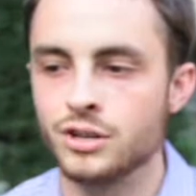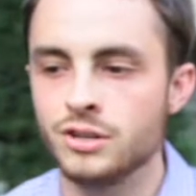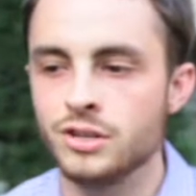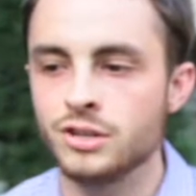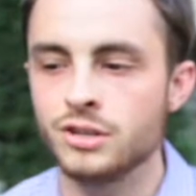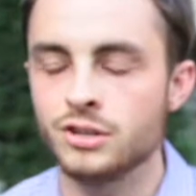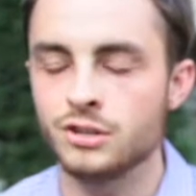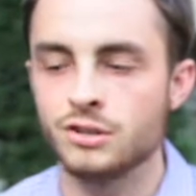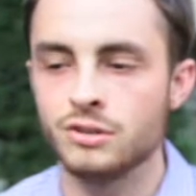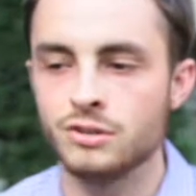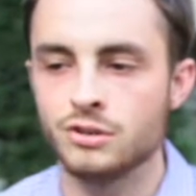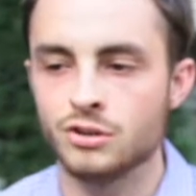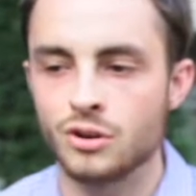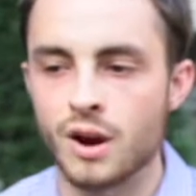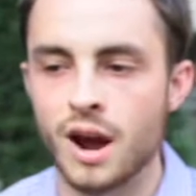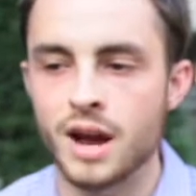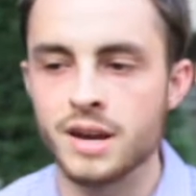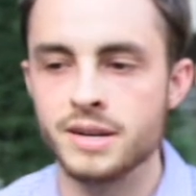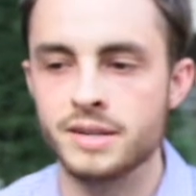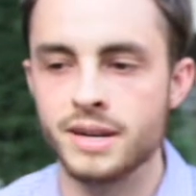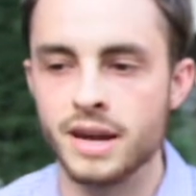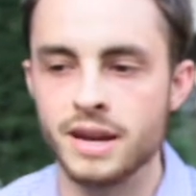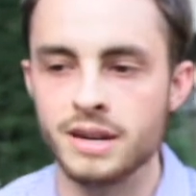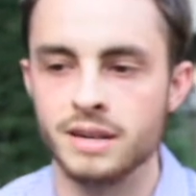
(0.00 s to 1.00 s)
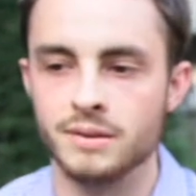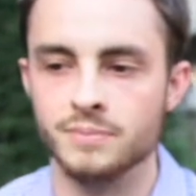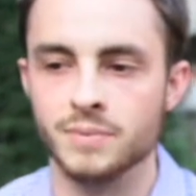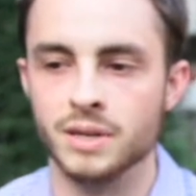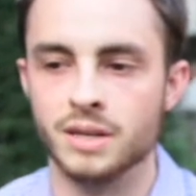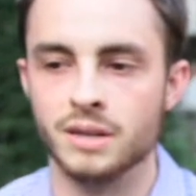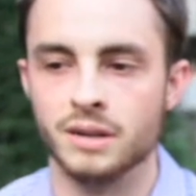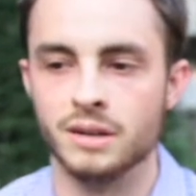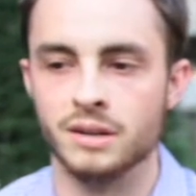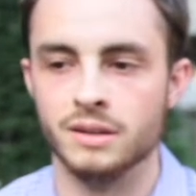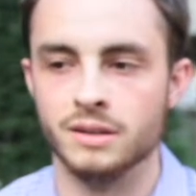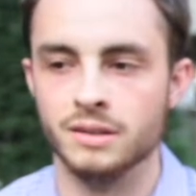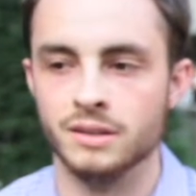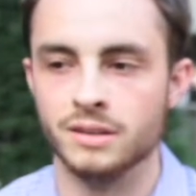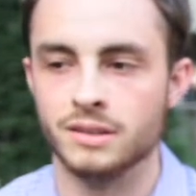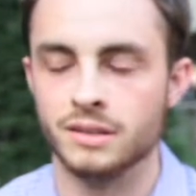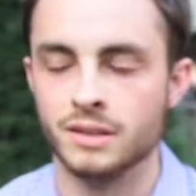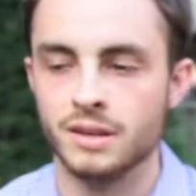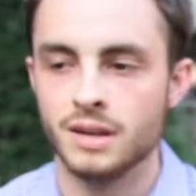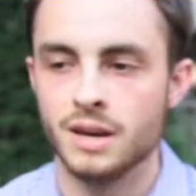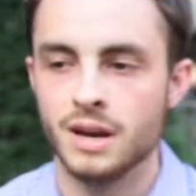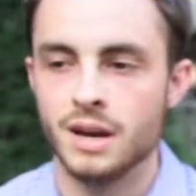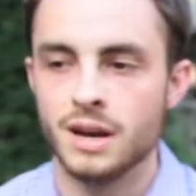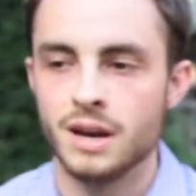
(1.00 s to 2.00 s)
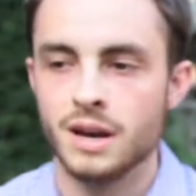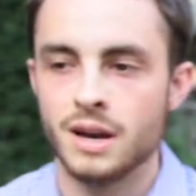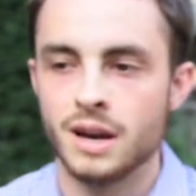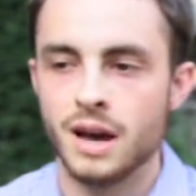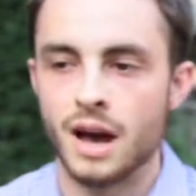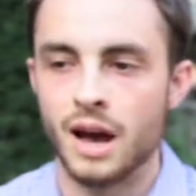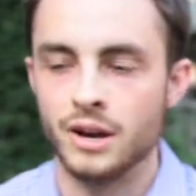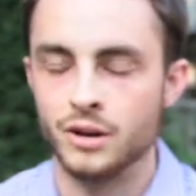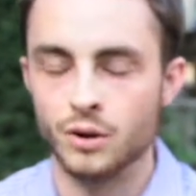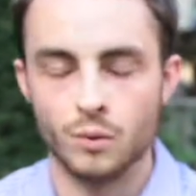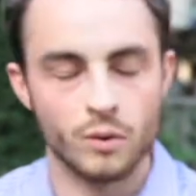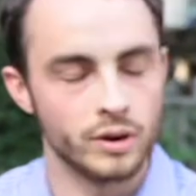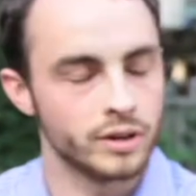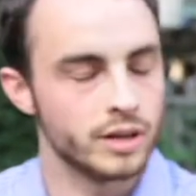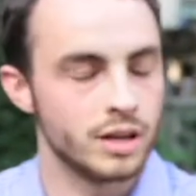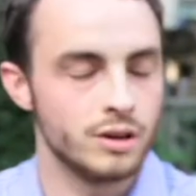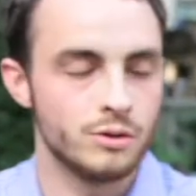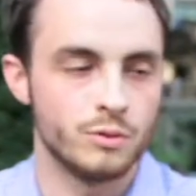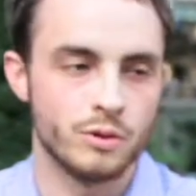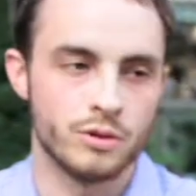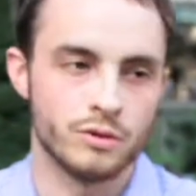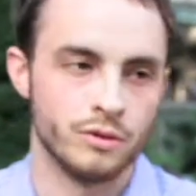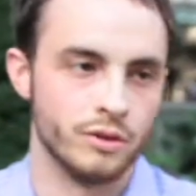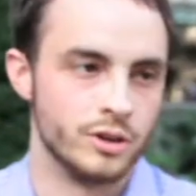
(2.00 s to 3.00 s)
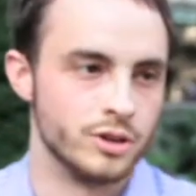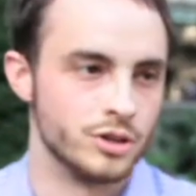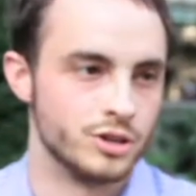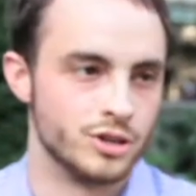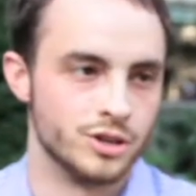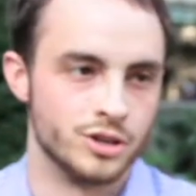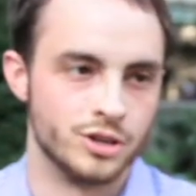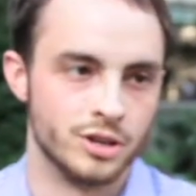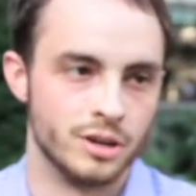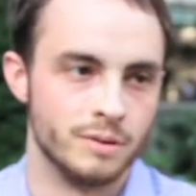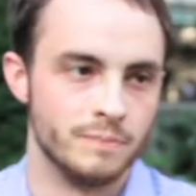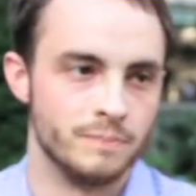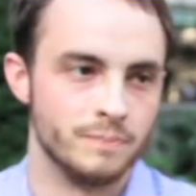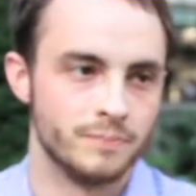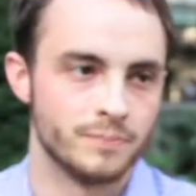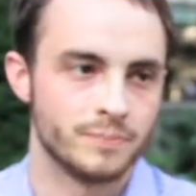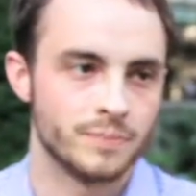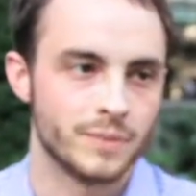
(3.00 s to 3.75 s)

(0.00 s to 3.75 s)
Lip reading: just try dating because I don't want to get into another relationship.